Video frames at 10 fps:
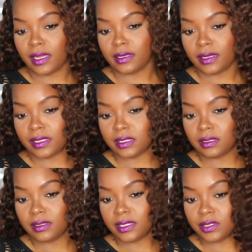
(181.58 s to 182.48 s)
like a nice
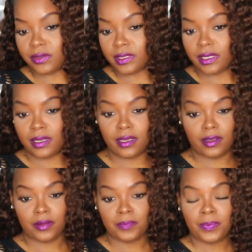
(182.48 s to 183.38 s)
luster in the
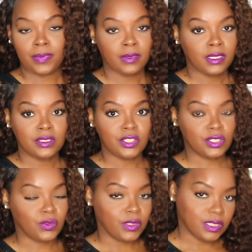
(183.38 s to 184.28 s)
hair.
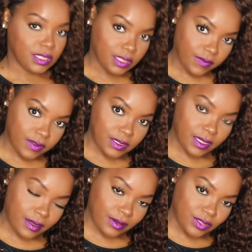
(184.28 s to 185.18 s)
Just gorgeous. Love this
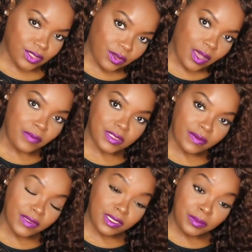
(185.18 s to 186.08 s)
hair. So I will
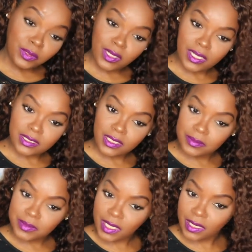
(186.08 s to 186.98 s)
definitely keep you guys
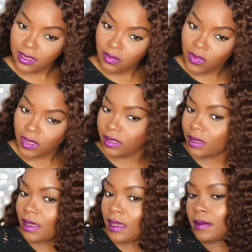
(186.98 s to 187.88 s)
updated on
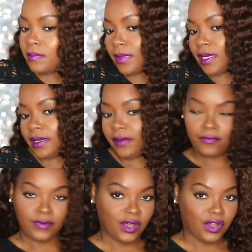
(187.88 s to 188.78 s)
my
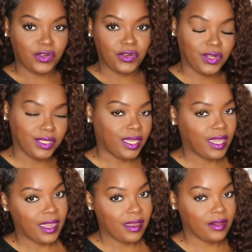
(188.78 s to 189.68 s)
fall curly
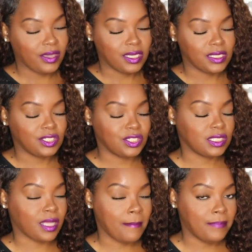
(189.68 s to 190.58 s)
hair. It is
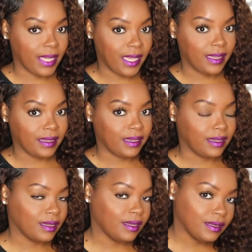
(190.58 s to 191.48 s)
just
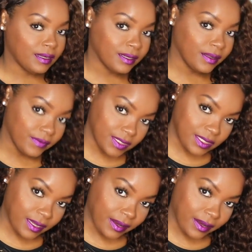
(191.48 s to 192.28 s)
banging. Love this